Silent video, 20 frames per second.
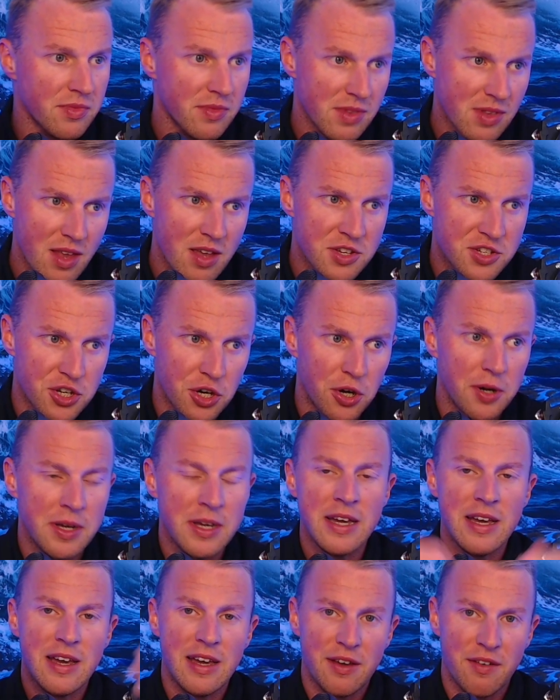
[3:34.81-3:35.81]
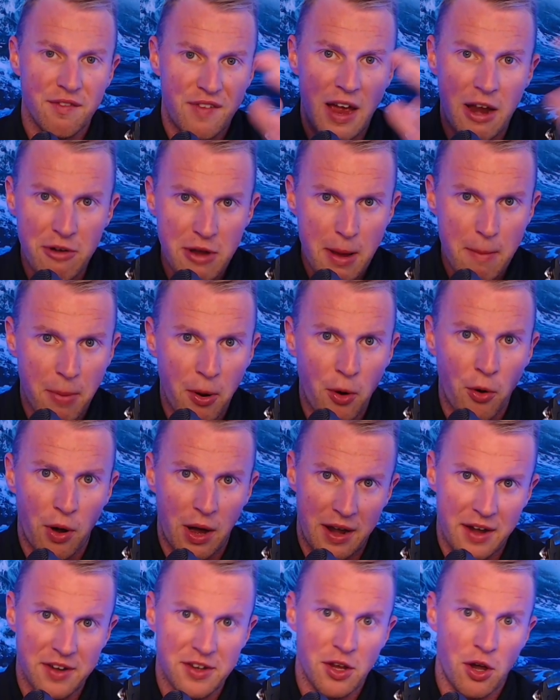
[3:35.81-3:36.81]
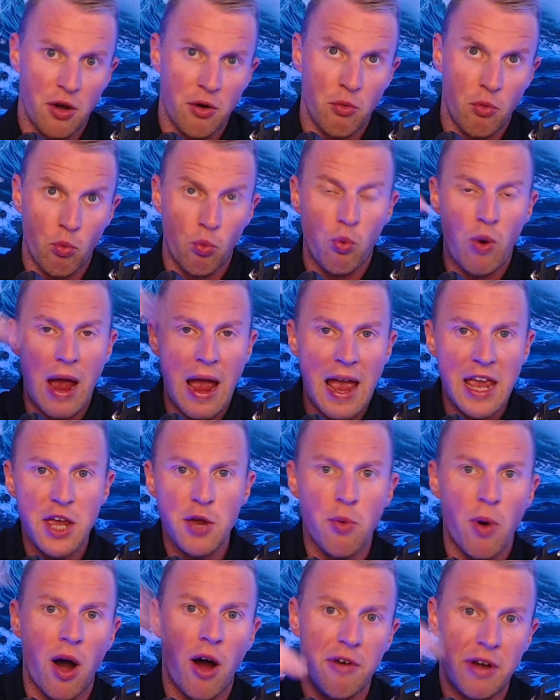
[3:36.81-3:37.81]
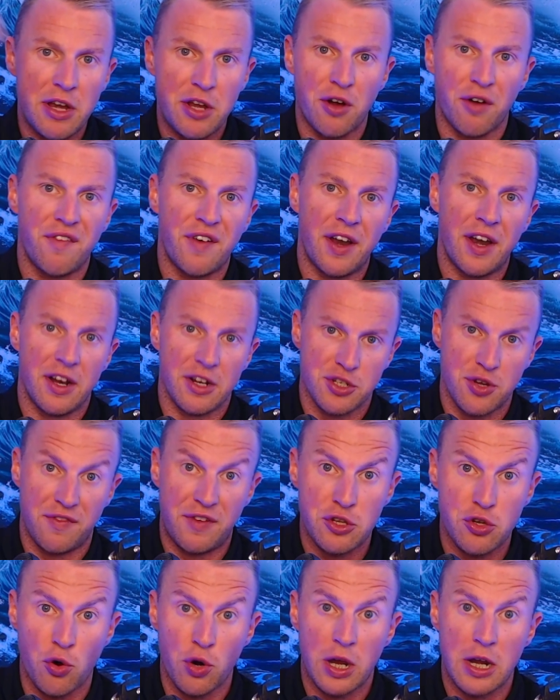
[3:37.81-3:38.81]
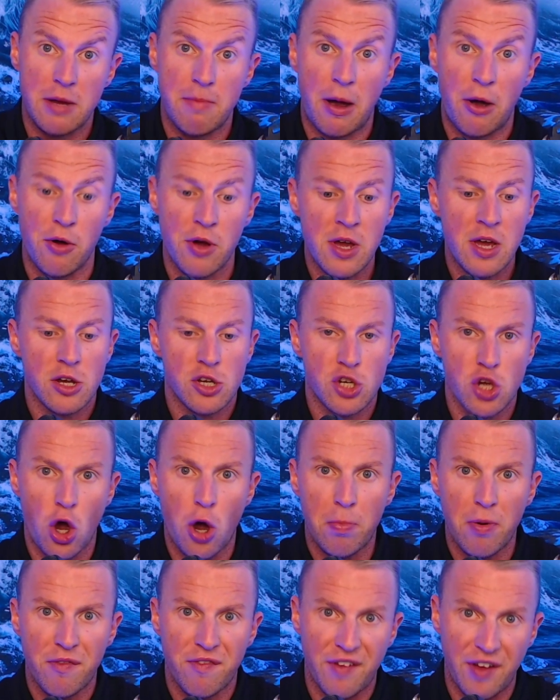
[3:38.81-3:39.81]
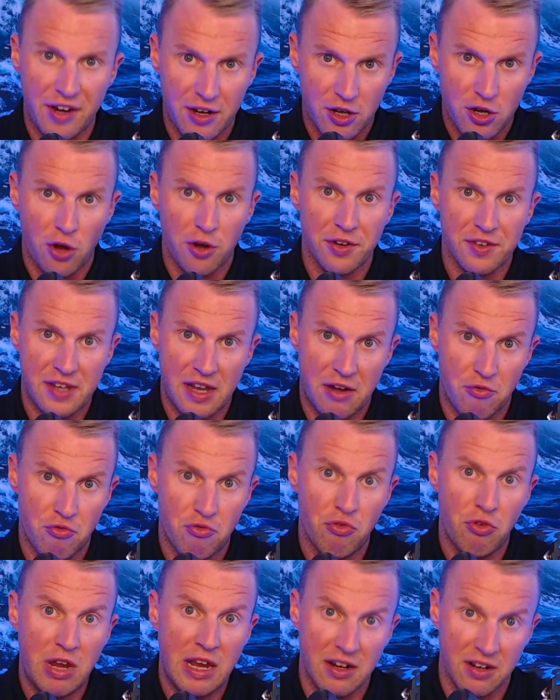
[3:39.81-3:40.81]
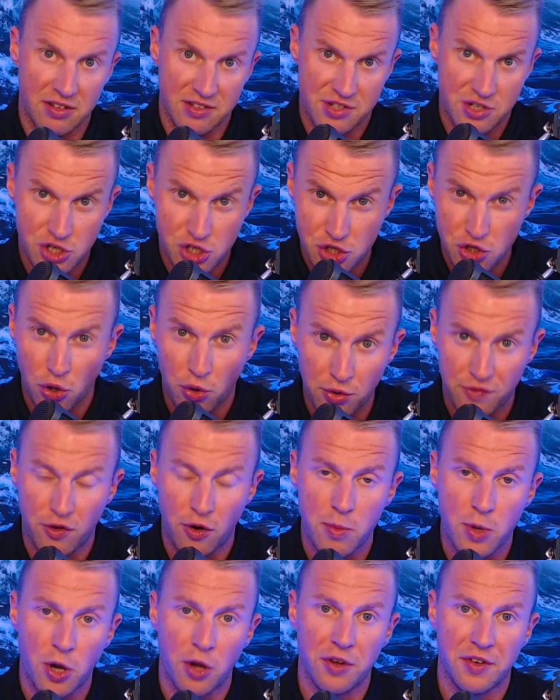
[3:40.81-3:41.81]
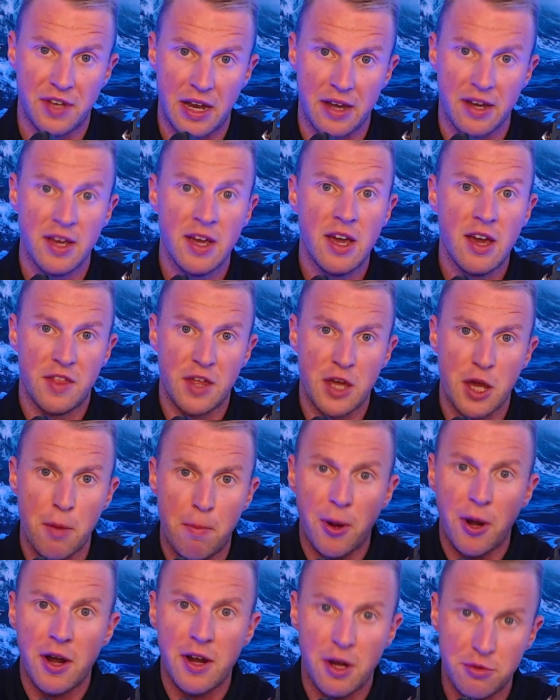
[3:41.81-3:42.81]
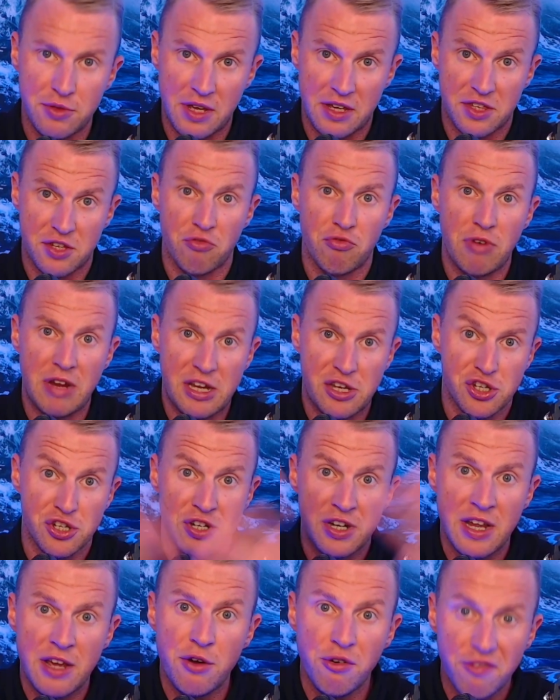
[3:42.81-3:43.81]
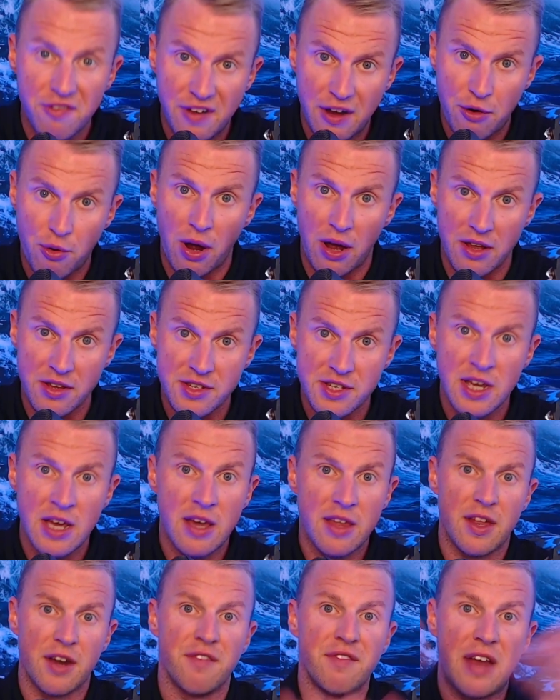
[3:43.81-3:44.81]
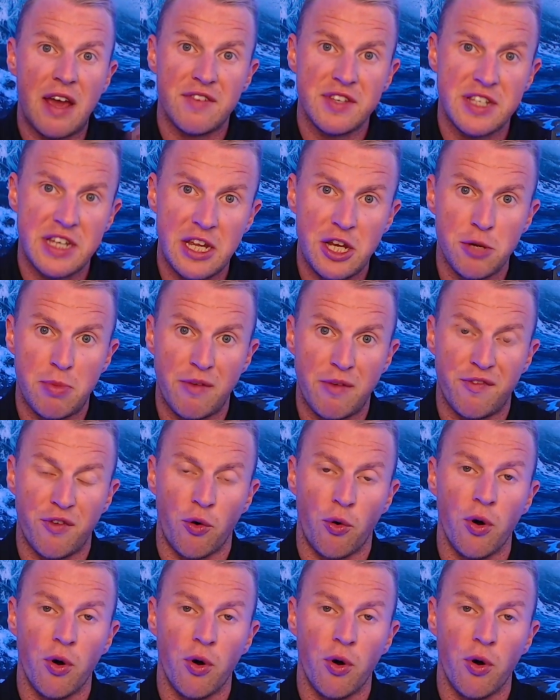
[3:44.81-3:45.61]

So very important where you are in your funnel. So if you're talking about top of funnel content, reels, short form content that you're putting out there to reach new viewers that have never seen you before,